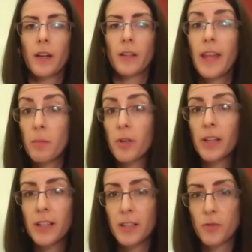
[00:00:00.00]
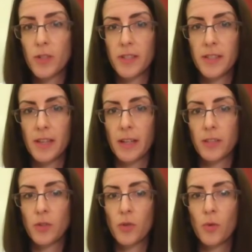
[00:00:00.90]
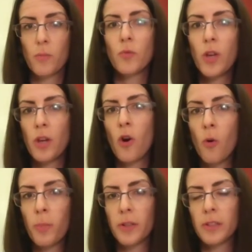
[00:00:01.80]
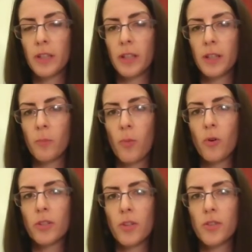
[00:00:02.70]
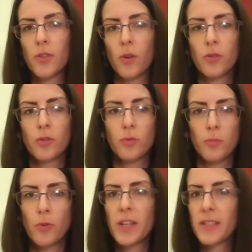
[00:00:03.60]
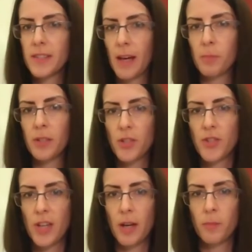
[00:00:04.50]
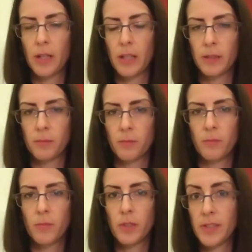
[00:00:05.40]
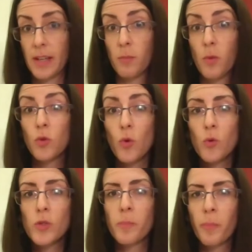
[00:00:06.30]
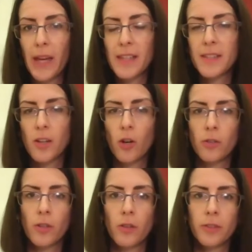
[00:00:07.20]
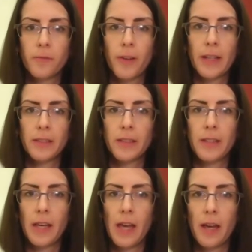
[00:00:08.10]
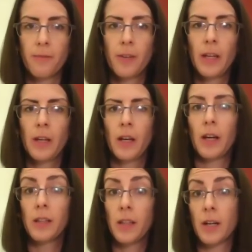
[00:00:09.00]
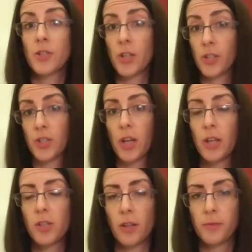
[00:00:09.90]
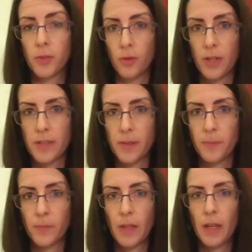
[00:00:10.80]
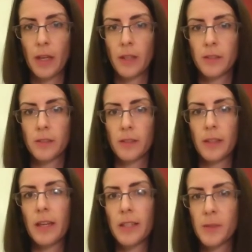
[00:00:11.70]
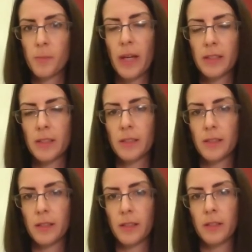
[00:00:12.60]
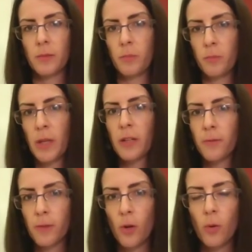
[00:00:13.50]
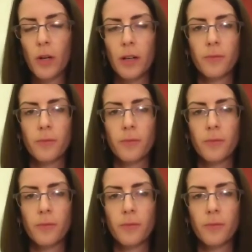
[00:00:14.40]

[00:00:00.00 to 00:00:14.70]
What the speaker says: Neighboring countries decided to reopen borders or to reestablish some rules based on the fact that they have a large exchange of tourism, and they expected a bigger flow